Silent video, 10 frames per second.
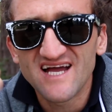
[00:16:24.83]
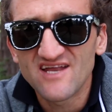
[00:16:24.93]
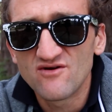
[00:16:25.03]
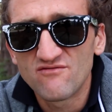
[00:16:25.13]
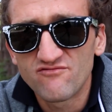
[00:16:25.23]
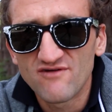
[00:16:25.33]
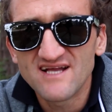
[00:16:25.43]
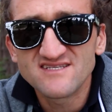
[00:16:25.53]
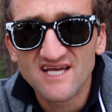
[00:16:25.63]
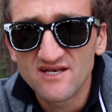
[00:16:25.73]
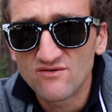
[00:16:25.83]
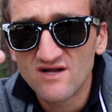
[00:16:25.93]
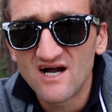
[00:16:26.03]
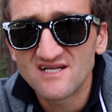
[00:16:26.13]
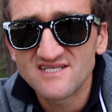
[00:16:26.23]
I had no friends. I had no
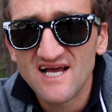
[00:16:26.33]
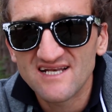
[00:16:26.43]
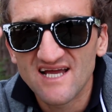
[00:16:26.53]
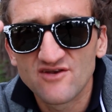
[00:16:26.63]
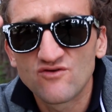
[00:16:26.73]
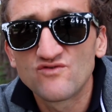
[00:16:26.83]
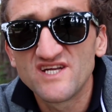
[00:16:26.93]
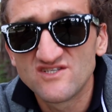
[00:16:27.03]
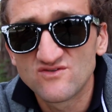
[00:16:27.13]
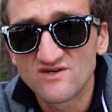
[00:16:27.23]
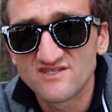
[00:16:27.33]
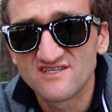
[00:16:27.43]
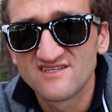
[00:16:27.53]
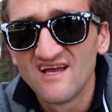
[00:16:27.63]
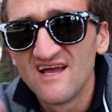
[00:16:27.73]
contact. I had no
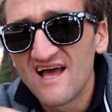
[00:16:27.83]
resources.